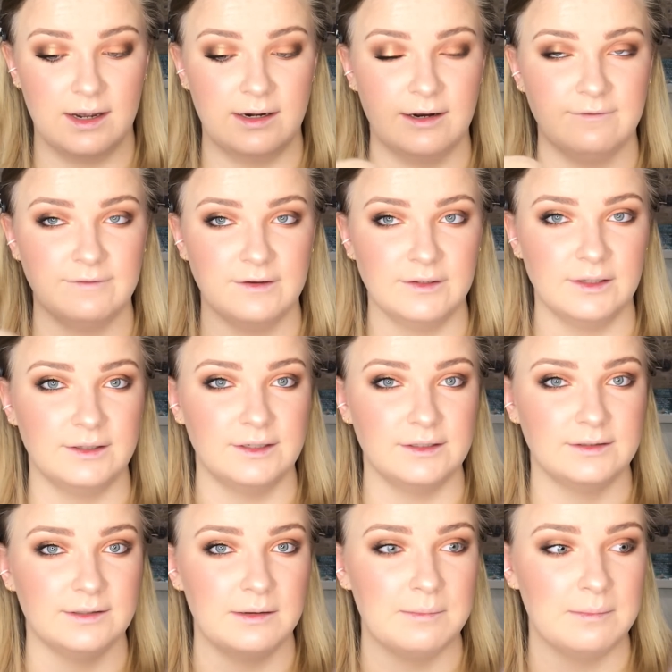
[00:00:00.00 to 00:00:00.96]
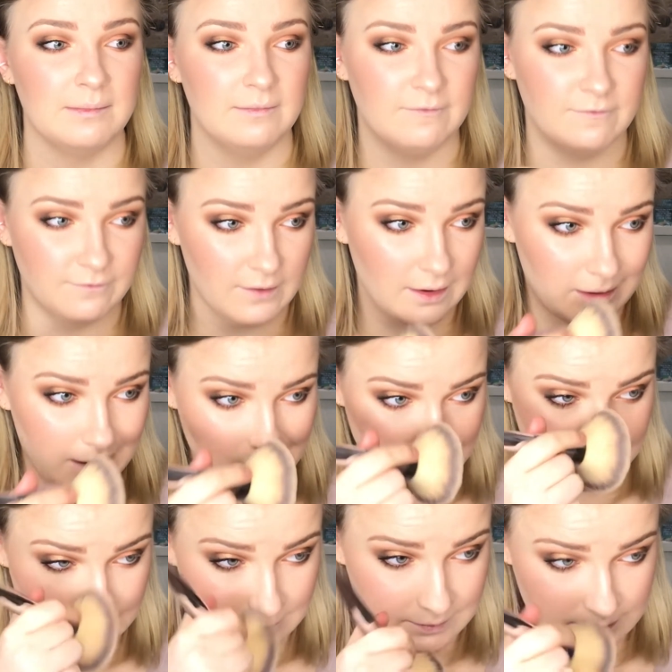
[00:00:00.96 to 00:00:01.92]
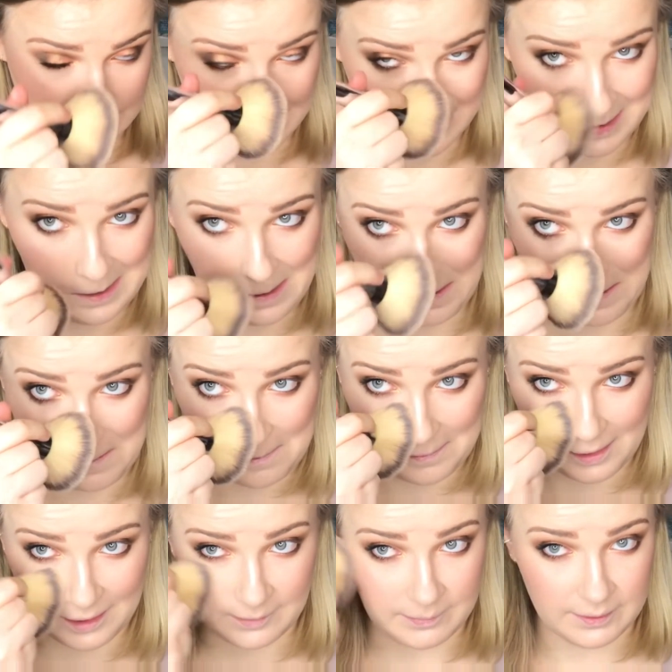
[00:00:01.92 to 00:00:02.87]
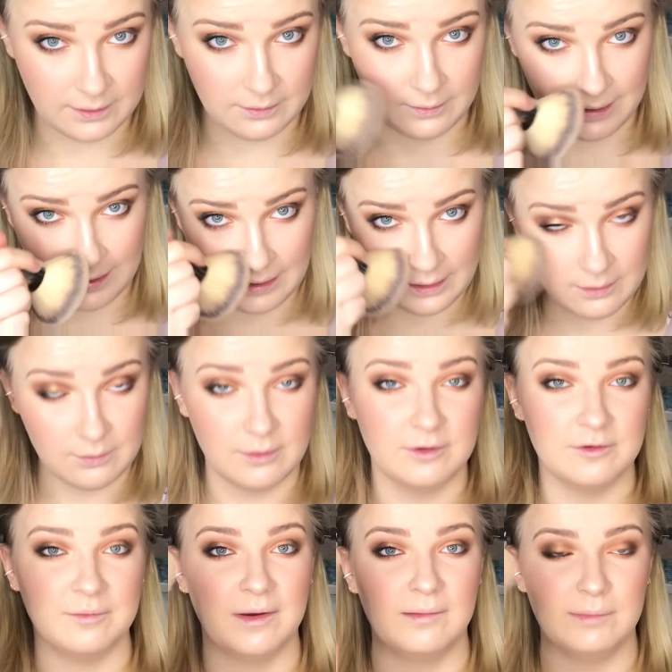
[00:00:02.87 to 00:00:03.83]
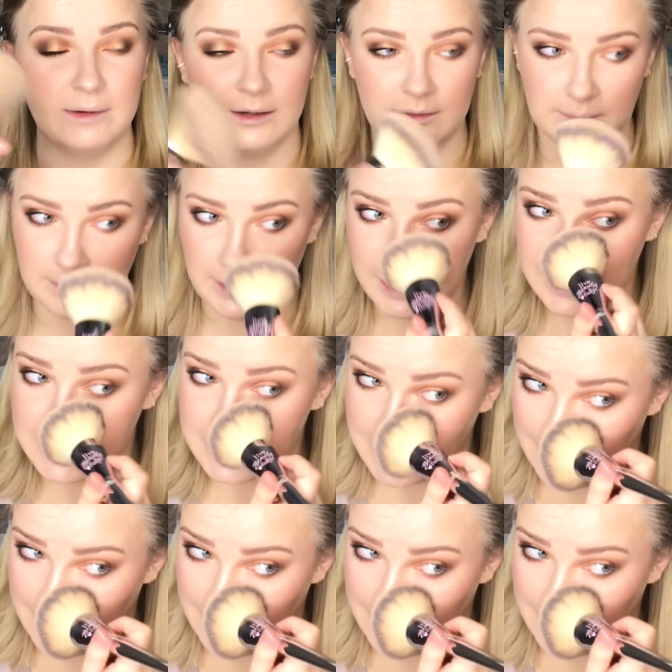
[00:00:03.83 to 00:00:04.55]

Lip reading: and I found that there's some fallout, so I'm just going to wipe it away with my powder brush.